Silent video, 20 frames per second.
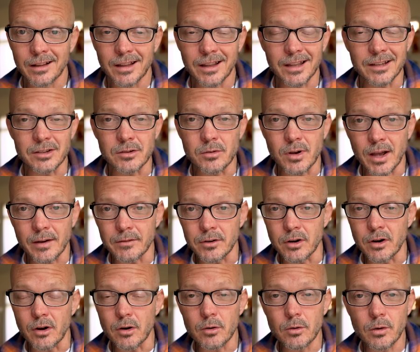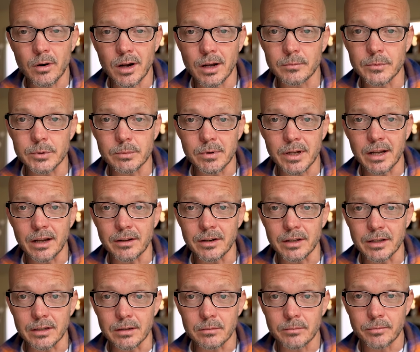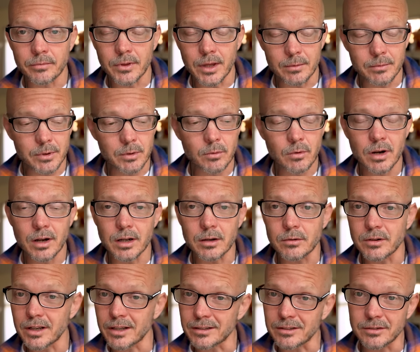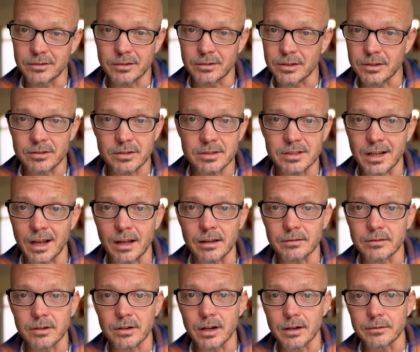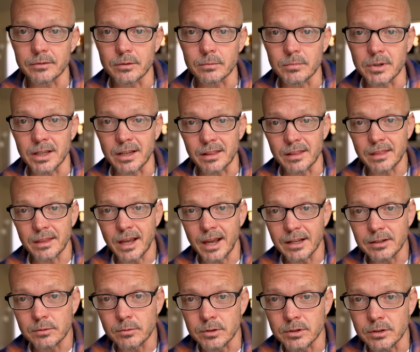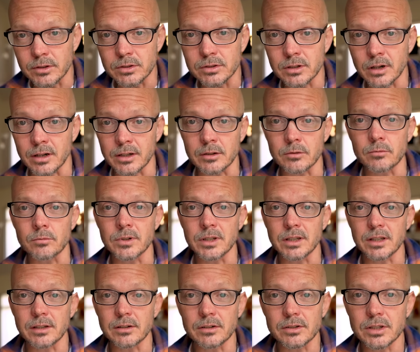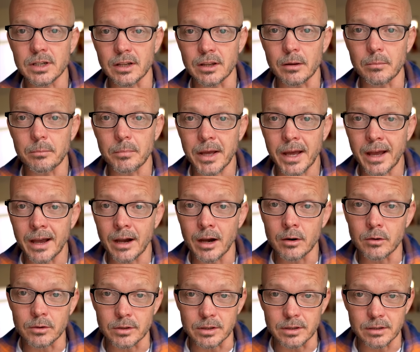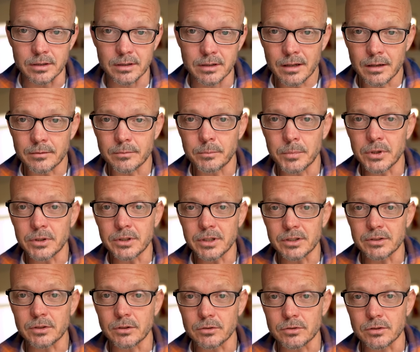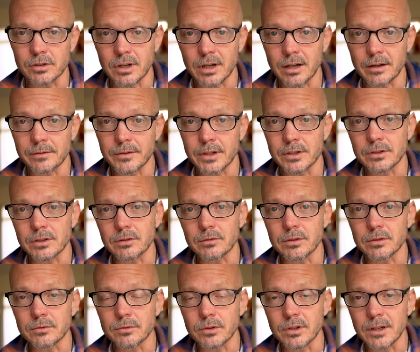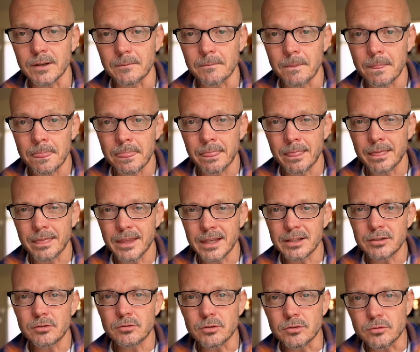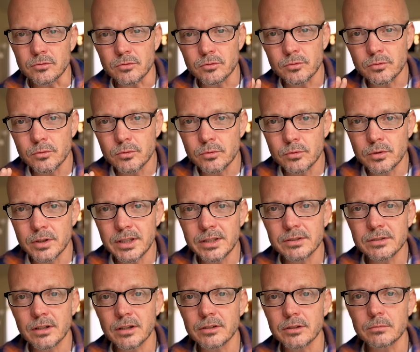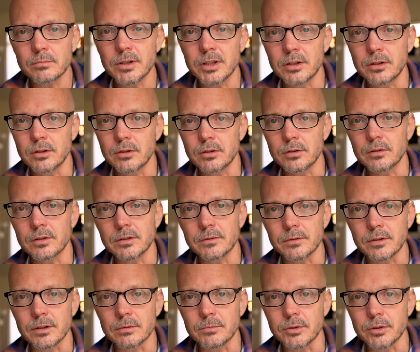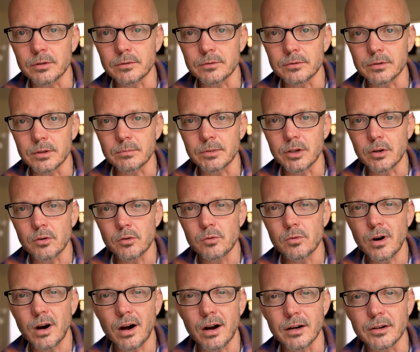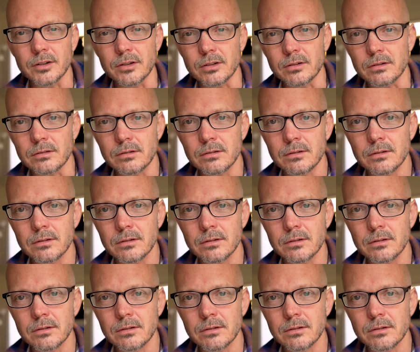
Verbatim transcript: and you have no qualms about it, I'm gonna walk away, you're not for me. That's when you're starting to really understand the power of building social confidence and going free. Then you can truly start to be you in front of beautiful women. Who are you?